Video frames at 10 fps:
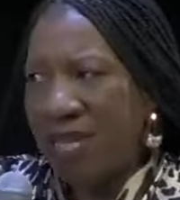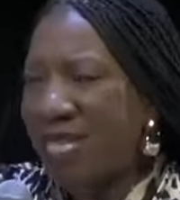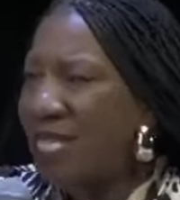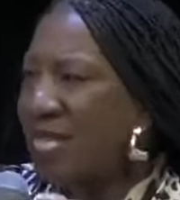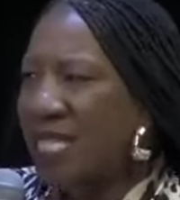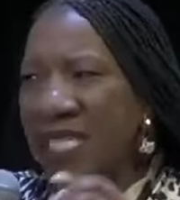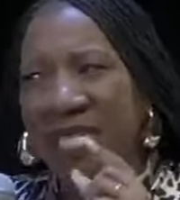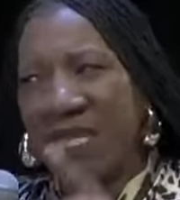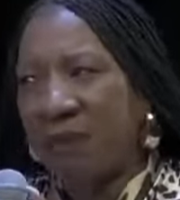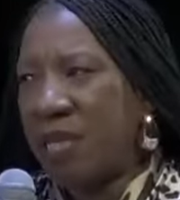This this is
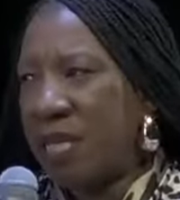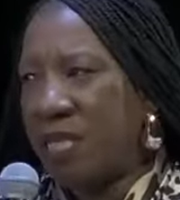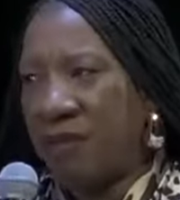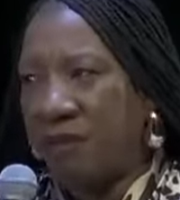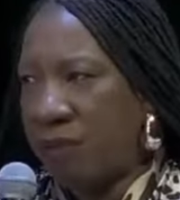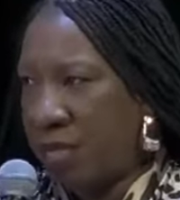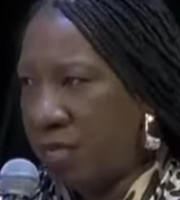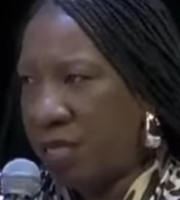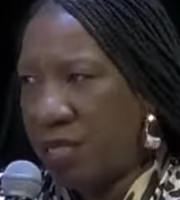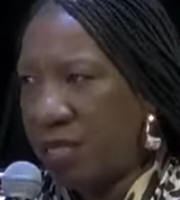mm-hmm. something
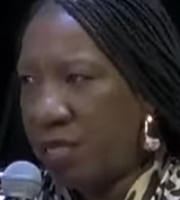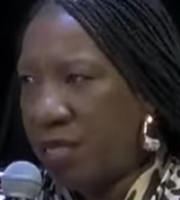different. Mm-hmm.